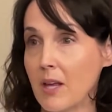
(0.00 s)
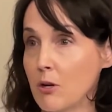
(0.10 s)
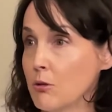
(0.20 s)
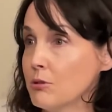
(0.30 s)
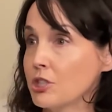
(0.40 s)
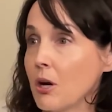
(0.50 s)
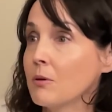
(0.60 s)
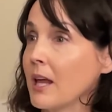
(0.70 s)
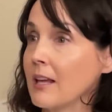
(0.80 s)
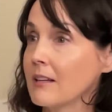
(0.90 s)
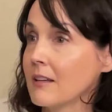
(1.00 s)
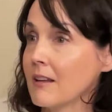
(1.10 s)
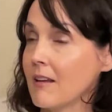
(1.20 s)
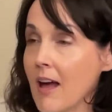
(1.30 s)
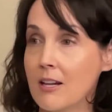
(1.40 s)
who showed it
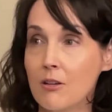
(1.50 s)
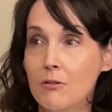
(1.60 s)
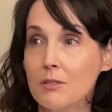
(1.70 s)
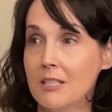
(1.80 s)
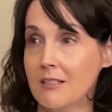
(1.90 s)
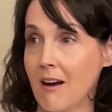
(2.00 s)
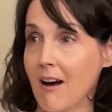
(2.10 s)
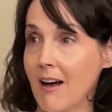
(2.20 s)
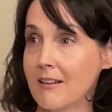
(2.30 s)
and who did not?